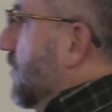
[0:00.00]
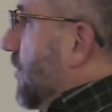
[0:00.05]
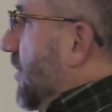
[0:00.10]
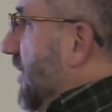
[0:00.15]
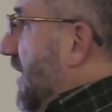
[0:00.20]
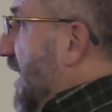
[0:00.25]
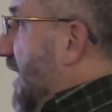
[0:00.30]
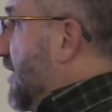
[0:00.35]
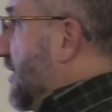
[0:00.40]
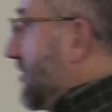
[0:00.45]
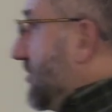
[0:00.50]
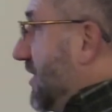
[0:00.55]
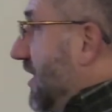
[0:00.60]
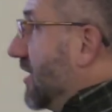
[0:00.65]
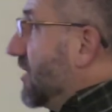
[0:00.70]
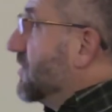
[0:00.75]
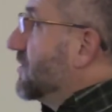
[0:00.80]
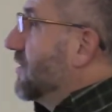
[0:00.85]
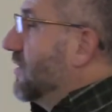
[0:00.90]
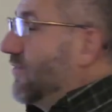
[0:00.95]
But that is,
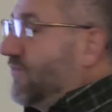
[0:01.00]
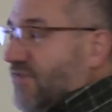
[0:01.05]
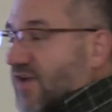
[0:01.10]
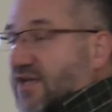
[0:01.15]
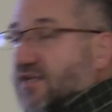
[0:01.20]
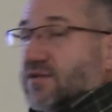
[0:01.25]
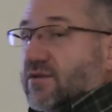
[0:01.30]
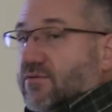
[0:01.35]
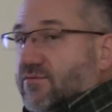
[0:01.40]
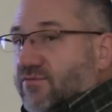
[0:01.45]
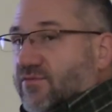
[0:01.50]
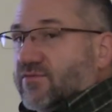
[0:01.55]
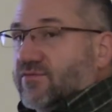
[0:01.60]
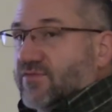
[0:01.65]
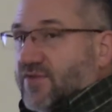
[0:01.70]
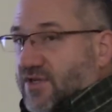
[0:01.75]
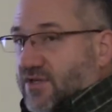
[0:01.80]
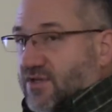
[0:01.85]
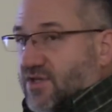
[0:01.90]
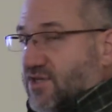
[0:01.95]
that is an effective
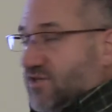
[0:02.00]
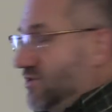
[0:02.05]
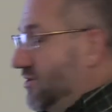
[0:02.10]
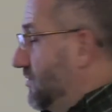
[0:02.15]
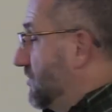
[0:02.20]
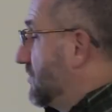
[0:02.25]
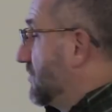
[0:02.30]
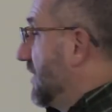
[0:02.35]
ventilation